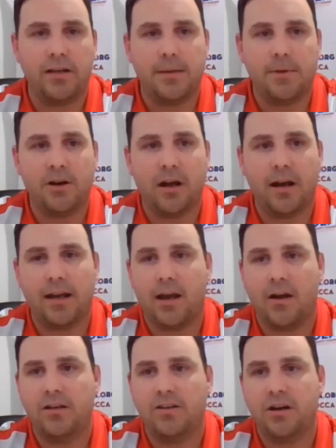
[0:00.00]
Democratic
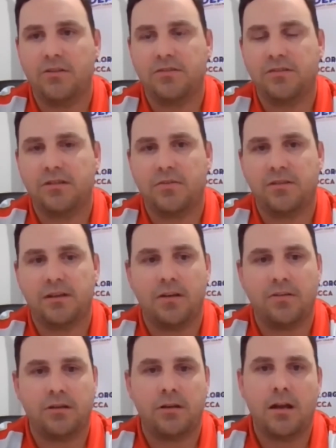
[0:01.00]
County Chairs
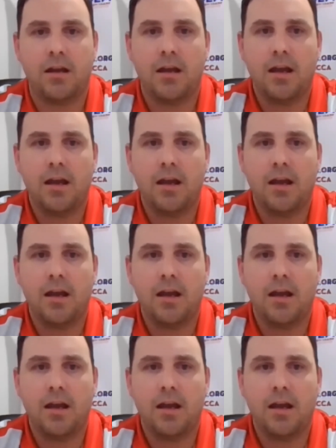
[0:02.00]
Association.